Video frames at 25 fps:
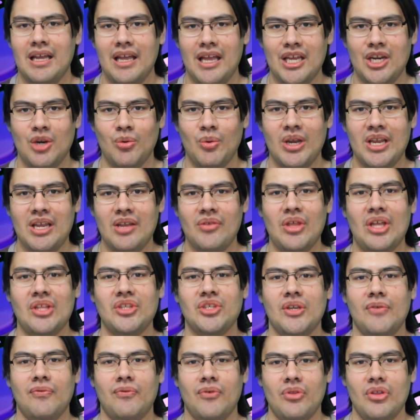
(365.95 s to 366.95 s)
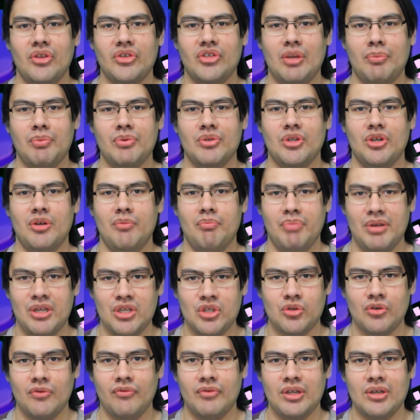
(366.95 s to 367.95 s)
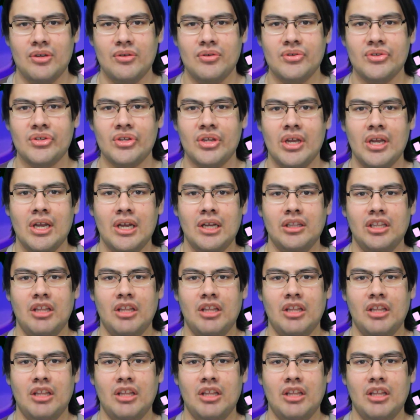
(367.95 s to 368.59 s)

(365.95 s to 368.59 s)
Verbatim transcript: Anyway, that's it for this episode of Binge Reviews.